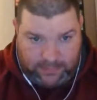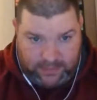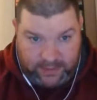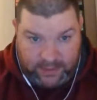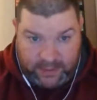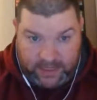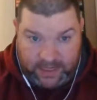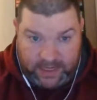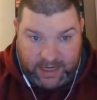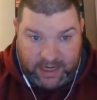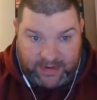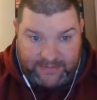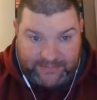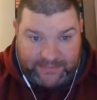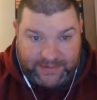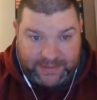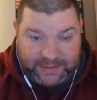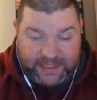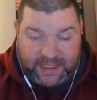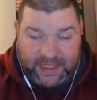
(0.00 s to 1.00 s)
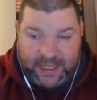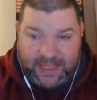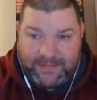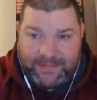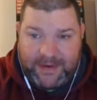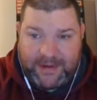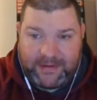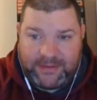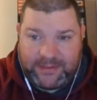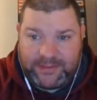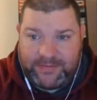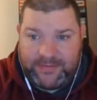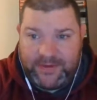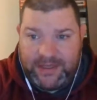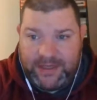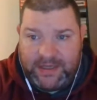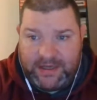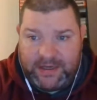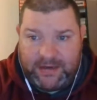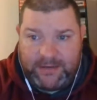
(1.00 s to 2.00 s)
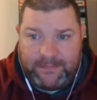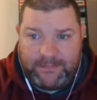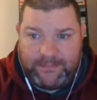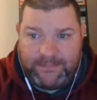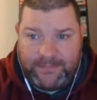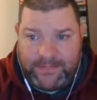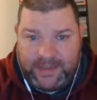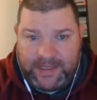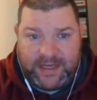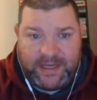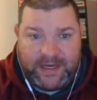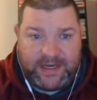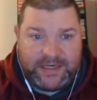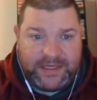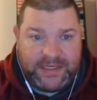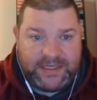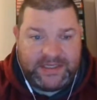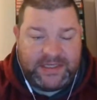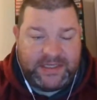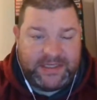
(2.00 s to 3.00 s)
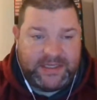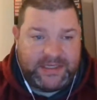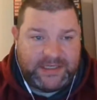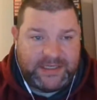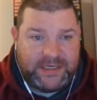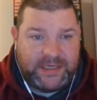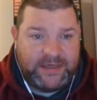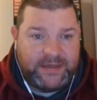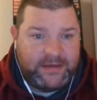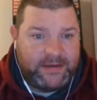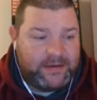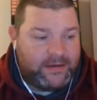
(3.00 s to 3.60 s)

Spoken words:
and I have to send them out to be to get DCC.